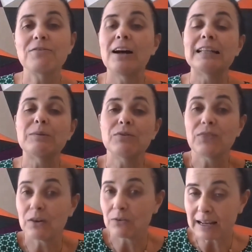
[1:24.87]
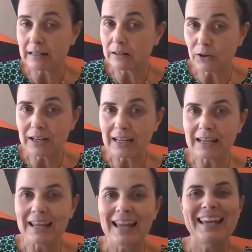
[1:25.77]
And finally, with federated
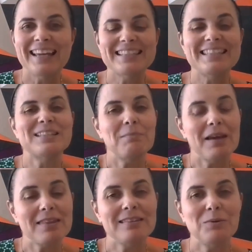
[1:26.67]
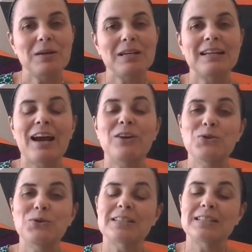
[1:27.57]
learning, is this a method that we can now
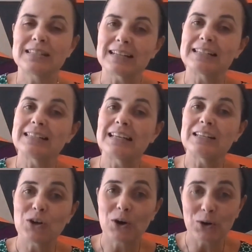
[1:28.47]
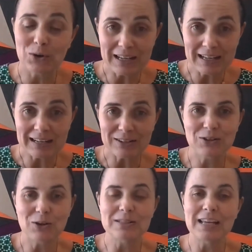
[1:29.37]
use to start to send a code
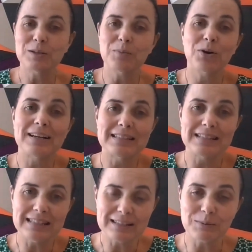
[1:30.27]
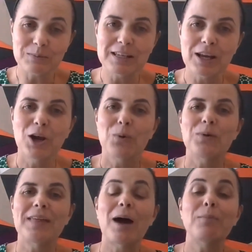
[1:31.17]
into those enterprise systems
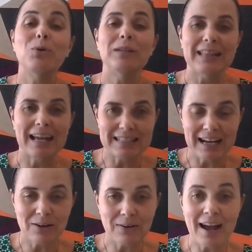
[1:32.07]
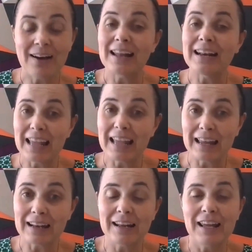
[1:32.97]
without pulling that data out and
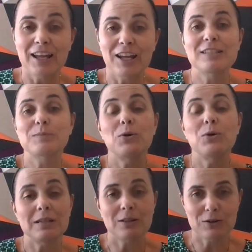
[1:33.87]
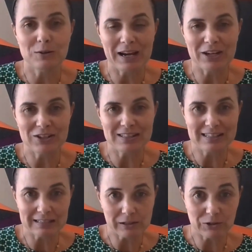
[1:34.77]
again exposing those
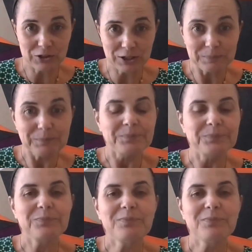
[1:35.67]
patients' disclosure?